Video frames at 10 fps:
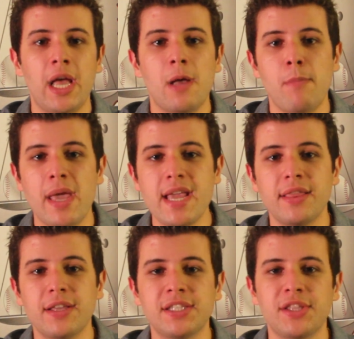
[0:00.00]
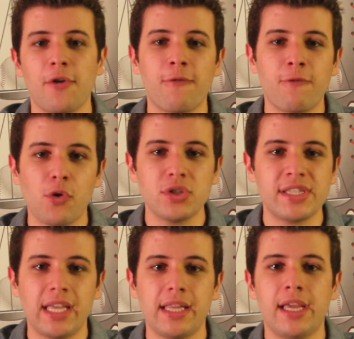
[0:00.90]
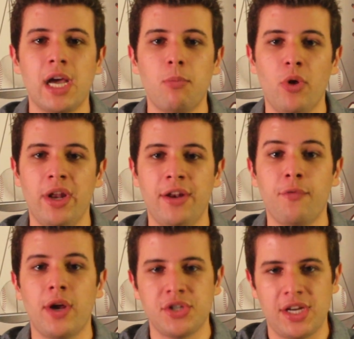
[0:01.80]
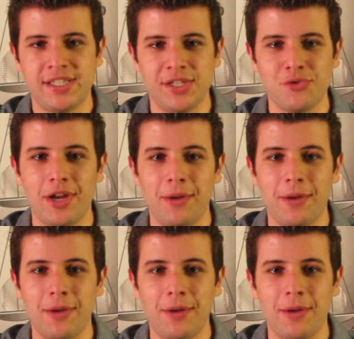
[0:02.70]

making this their first Stanley Cup win in franchise history.